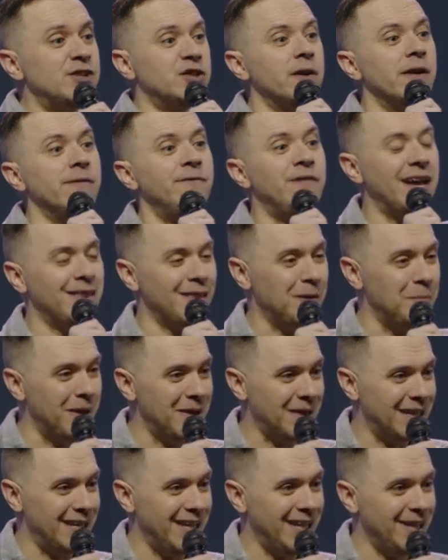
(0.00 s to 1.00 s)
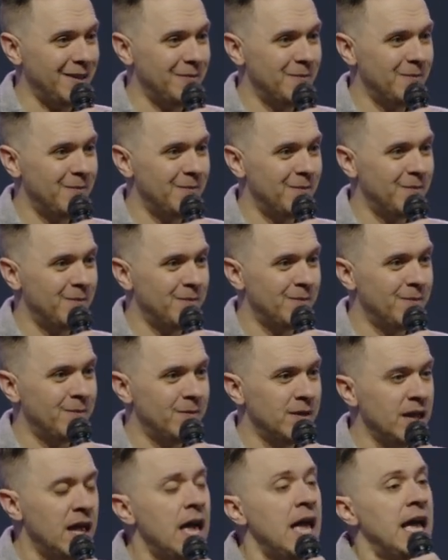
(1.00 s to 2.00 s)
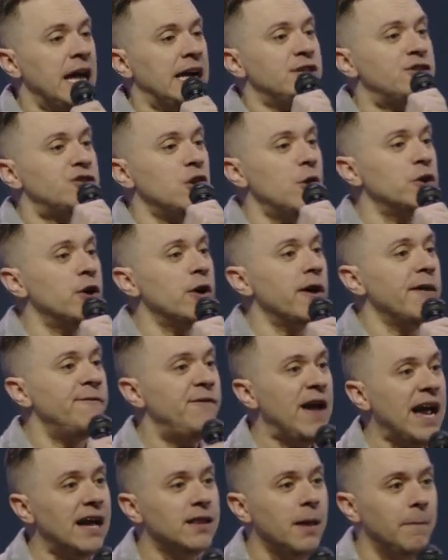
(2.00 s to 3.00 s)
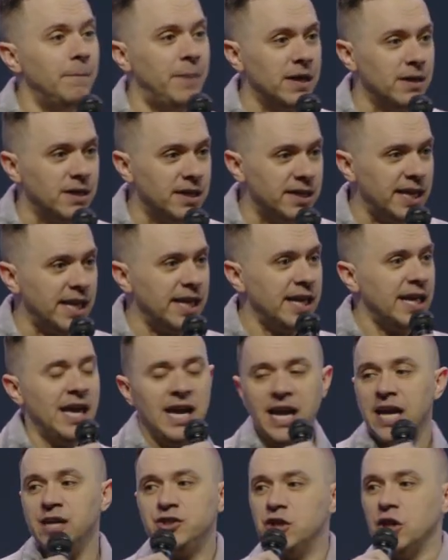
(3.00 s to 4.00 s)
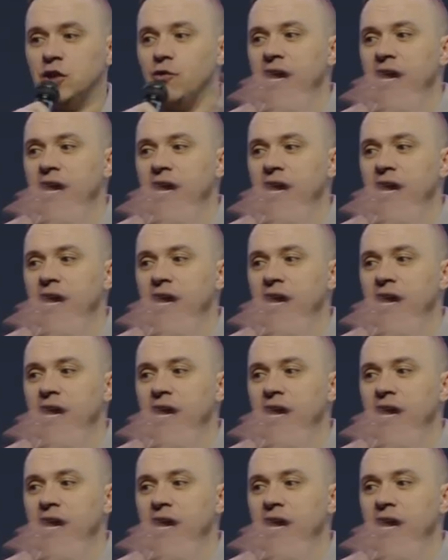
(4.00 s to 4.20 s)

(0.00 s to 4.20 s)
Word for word: it's your availability. And so your availability is the